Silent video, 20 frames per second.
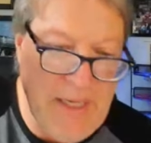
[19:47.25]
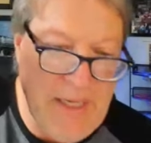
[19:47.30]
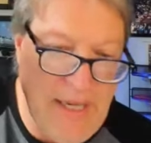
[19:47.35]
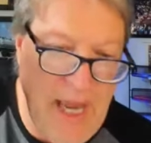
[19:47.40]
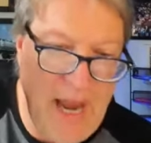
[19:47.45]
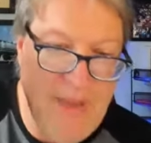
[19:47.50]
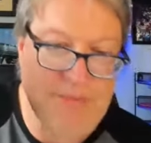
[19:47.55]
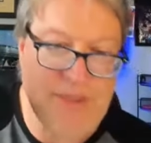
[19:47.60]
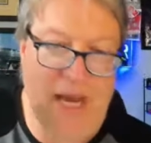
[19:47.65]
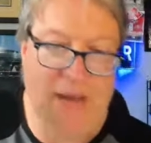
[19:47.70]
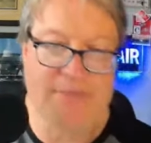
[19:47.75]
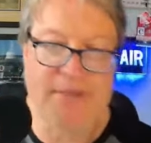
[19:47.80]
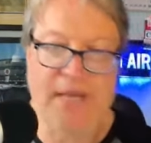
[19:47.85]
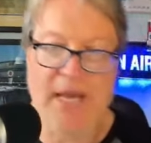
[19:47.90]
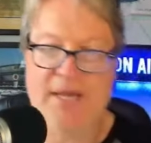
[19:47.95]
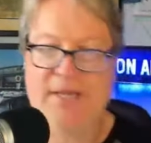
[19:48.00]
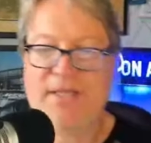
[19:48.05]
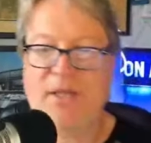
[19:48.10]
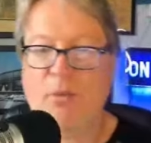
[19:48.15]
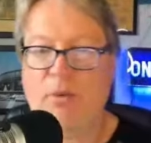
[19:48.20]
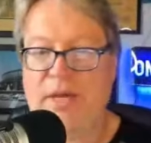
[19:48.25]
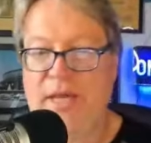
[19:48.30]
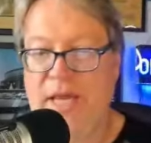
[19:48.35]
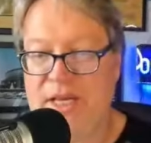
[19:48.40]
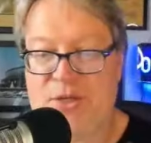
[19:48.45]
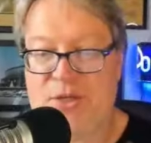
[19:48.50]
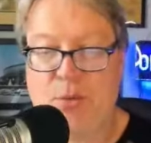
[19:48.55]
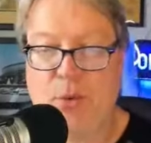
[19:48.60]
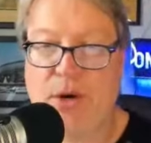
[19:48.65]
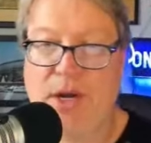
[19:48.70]
Game Time takes the
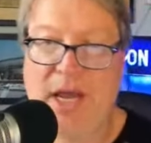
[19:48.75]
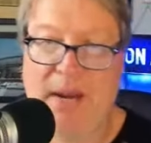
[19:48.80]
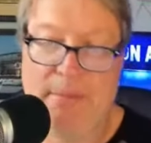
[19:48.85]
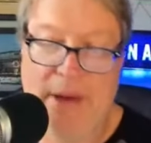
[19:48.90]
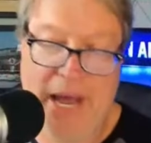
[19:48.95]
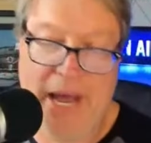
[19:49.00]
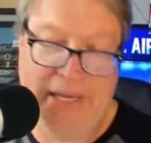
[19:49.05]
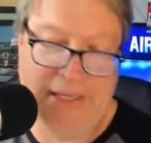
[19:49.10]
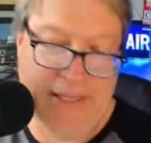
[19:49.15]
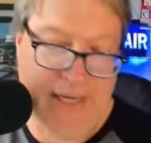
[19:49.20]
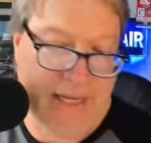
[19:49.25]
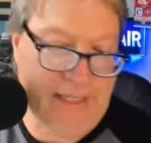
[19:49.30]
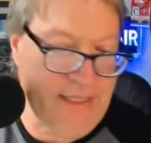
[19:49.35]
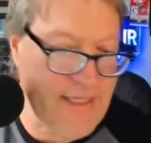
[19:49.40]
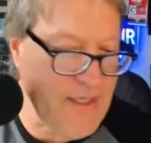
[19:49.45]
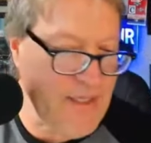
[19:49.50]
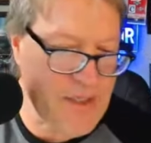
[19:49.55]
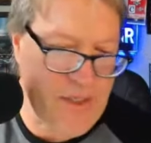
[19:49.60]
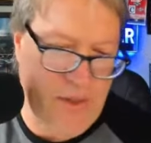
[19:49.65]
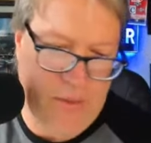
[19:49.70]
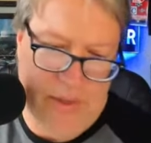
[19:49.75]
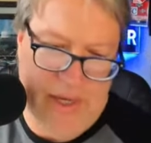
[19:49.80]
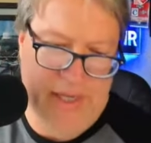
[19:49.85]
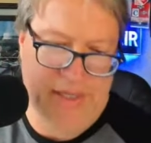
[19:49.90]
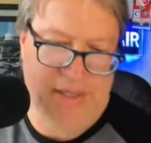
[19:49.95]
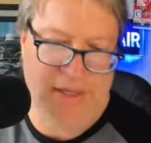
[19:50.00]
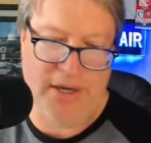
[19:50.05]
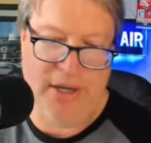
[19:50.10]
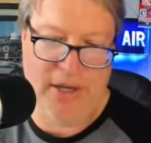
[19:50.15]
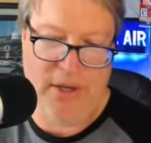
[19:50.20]
guesswork out of buying tickets. It's so
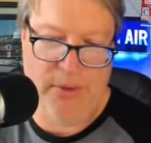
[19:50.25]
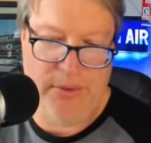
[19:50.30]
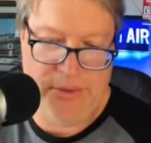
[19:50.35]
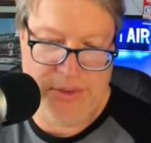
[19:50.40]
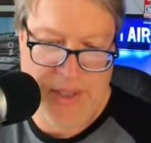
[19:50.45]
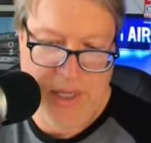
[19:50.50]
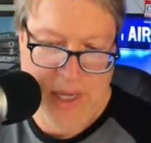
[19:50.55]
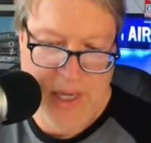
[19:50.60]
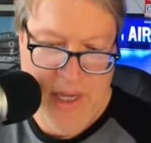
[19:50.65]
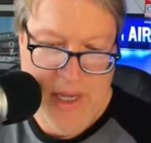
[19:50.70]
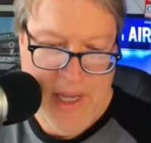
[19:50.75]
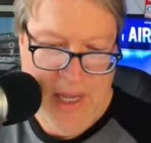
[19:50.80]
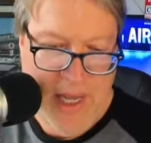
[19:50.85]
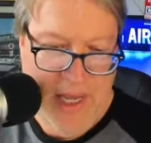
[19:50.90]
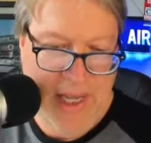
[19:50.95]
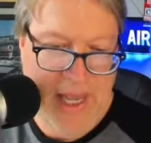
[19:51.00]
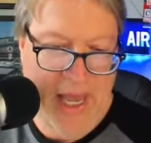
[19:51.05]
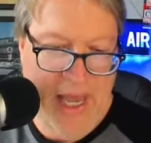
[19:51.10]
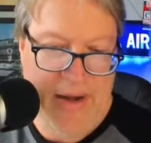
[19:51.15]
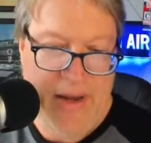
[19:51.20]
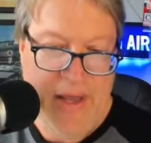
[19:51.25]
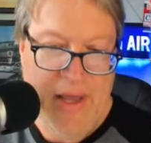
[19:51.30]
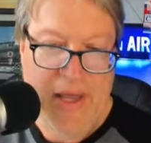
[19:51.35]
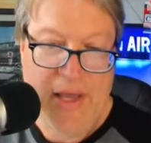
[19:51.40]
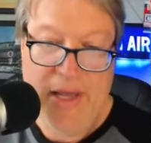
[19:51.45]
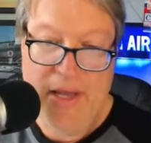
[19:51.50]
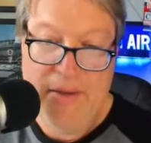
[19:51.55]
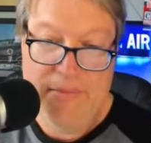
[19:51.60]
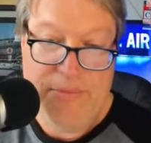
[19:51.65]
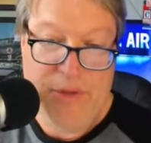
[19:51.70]
easy to use. Again,
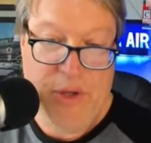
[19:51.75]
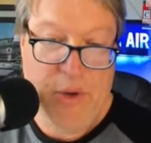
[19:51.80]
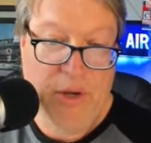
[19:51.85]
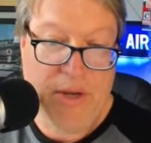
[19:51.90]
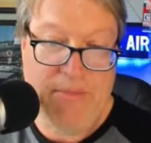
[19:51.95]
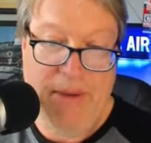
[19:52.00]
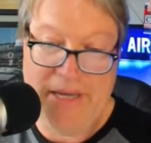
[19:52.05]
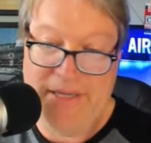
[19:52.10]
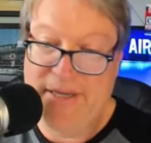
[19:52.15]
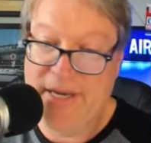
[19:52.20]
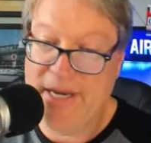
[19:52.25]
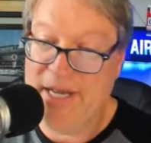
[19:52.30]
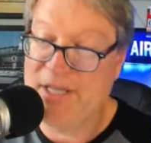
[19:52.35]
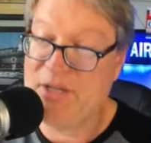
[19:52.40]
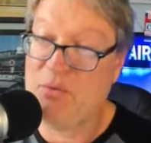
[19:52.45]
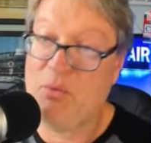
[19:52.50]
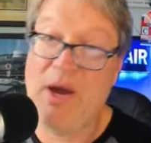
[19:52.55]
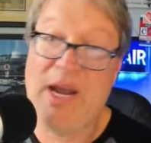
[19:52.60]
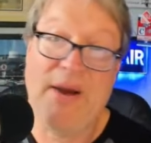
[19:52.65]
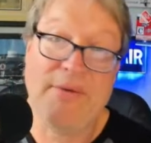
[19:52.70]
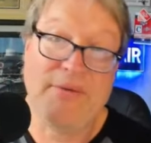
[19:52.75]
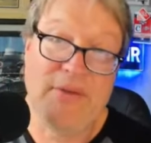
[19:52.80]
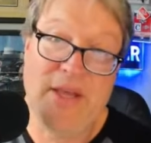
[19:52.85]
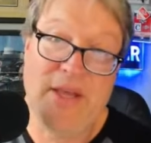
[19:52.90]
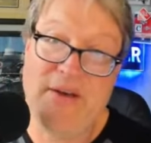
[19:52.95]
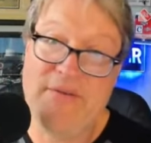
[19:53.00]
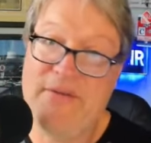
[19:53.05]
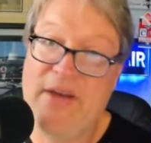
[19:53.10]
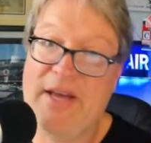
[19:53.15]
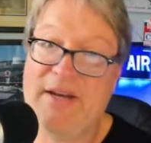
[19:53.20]
you can buy tickets right after
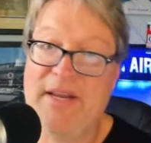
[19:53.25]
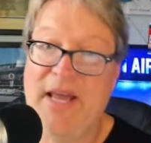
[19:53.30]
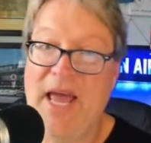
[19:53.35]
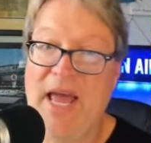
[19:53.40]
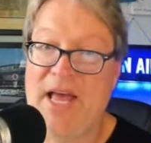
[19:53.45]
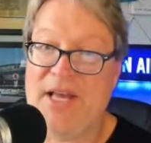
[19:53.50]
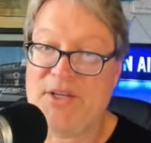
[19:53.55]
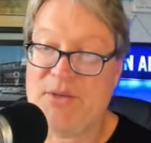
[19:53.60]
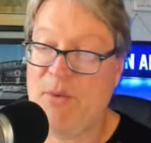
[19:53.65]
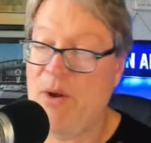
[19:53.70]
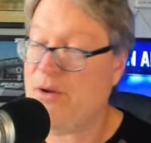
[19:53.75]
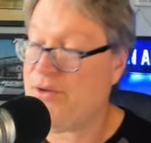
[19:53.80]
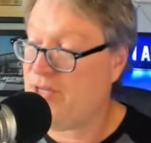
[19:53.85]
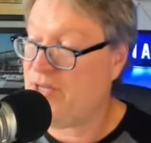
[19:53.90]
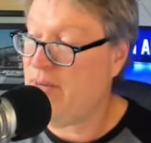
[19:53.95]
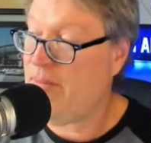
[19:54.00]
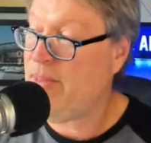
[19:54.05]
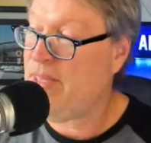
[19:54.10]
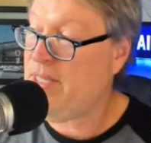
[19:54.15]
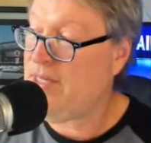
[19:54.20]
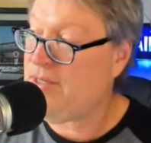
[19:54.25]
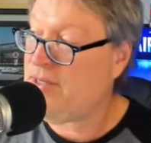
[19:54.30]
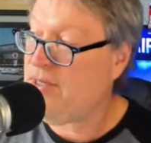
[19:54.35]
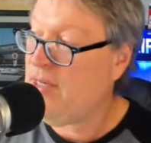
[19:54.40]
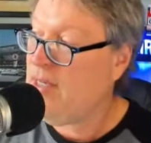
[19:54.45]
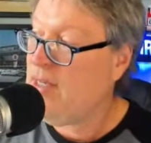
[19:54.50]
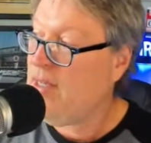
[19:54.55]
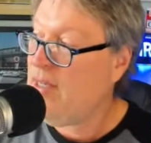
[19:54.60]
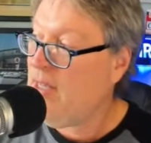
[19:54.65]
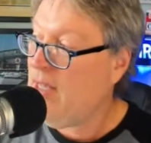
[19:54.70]
the event as well. Some of these
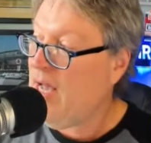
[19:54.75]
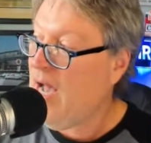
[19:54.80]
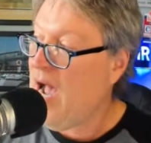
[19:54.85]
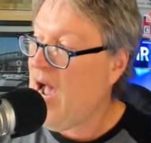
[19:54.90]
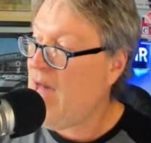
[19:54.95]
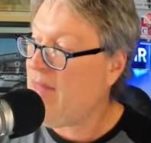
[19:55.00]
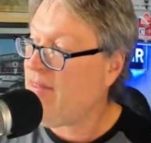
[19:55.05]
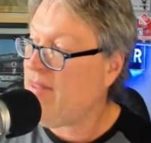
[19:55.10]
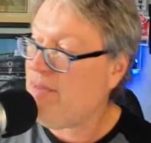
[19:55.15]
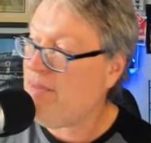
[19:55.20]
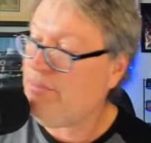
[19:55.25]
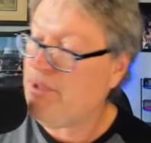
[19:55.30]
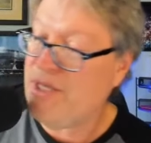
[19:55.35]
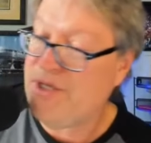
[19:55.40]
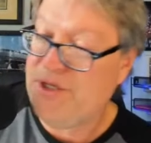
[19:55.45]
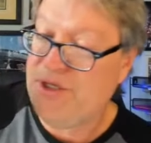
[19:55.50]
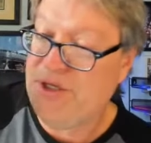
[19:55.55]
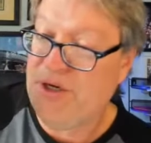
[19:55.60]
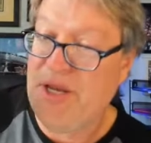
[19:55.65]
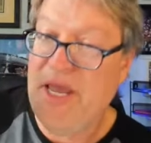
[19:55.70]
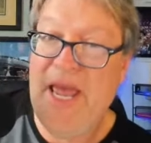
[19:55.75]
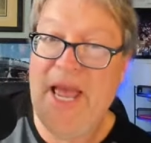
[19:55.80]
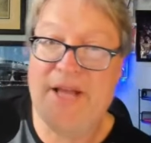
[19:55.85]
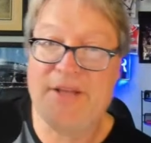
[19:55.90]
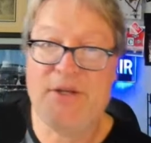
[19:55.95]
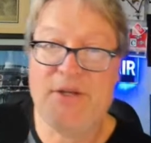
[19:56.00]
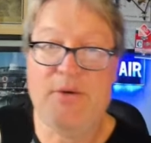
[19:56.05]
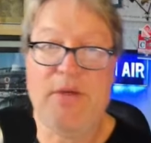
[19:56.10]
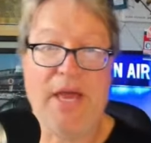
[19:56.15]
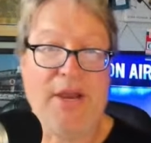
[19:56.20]
online places, you can't
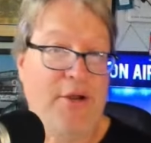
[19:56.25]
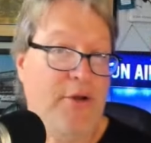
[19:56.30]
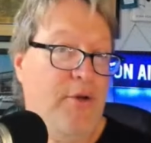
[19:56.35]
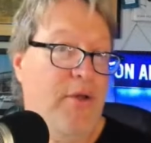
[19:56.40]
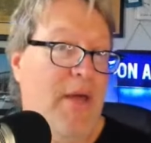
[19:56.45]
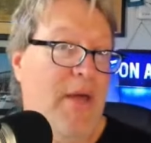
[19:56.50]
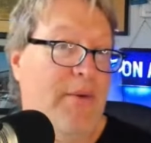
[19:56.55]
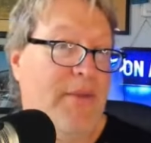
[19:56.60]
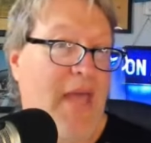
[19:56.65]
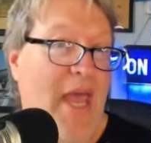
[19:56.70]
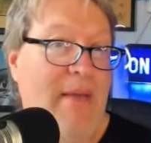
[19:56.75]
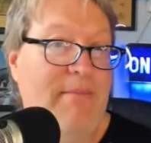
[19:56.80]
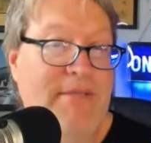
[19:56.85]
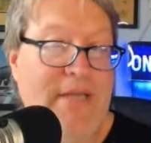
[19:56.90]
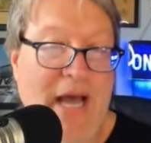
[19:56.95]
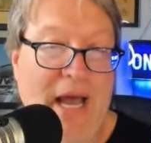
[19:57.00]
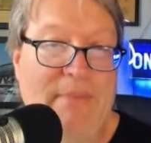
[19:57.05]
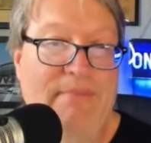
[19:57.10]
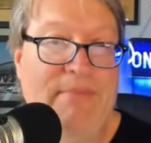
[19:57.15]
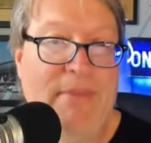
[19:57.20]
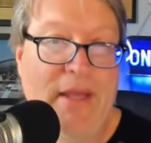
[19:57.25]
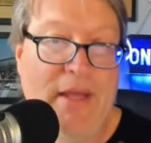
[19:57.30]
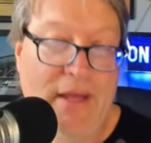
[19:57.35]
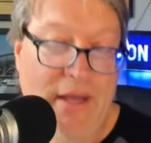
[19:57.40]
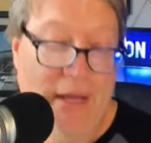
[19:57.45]
do that. You can do that with Game Time.